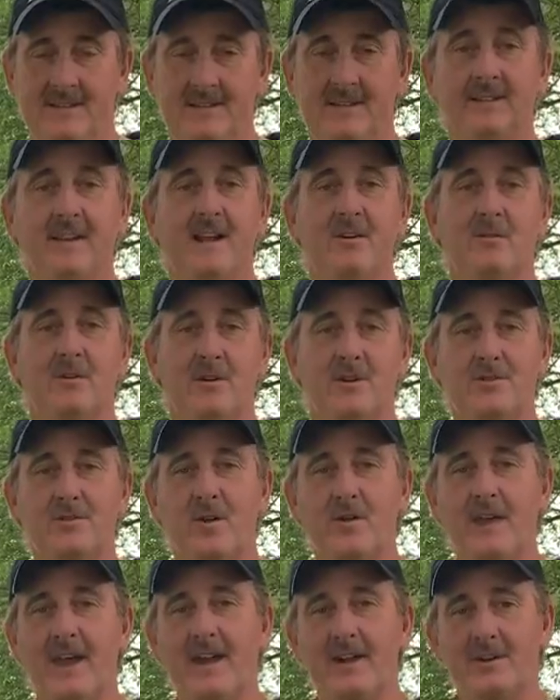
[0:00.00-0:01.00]
Today, we're gonna
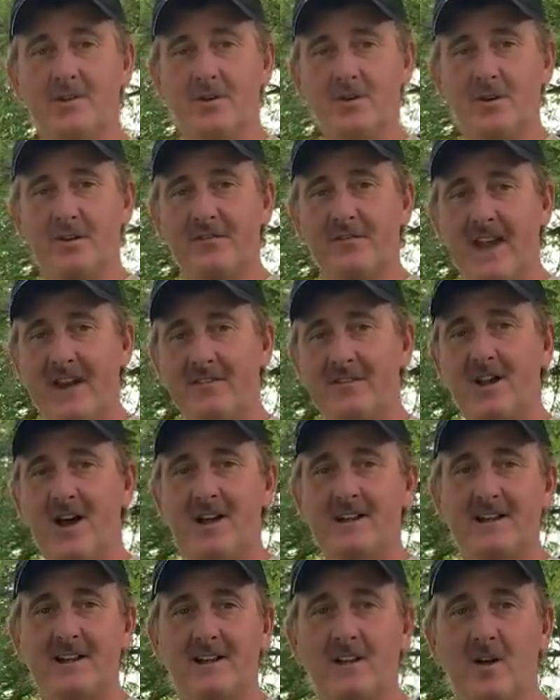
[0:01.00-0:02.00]
show you how to turn your favorite
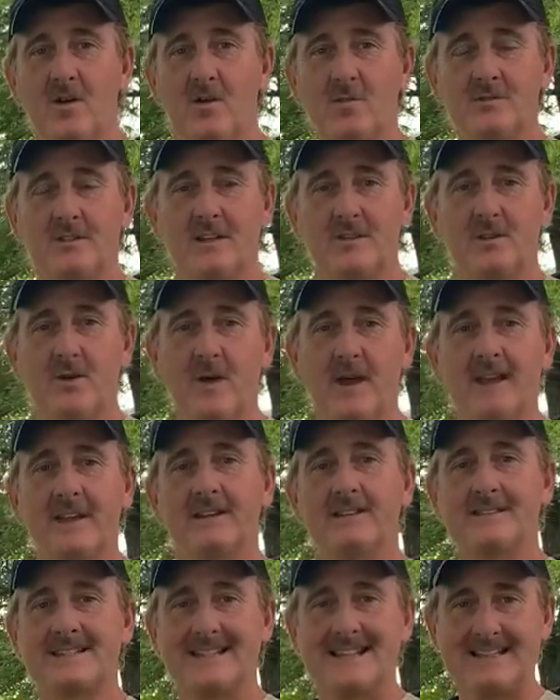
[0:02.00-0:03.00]
hunting clothes into
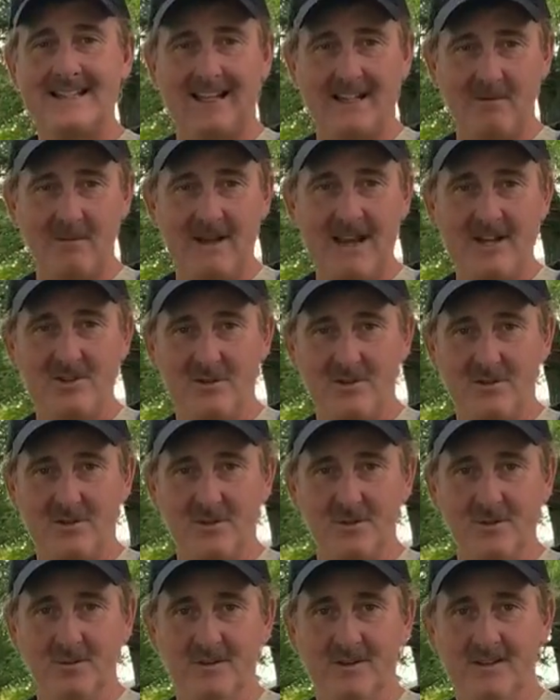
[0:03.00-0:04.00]
a scent elimination
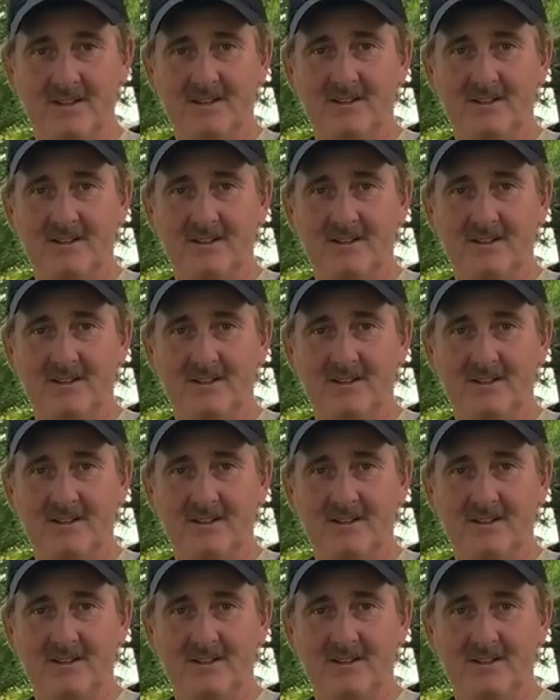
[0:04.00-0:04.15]
suit.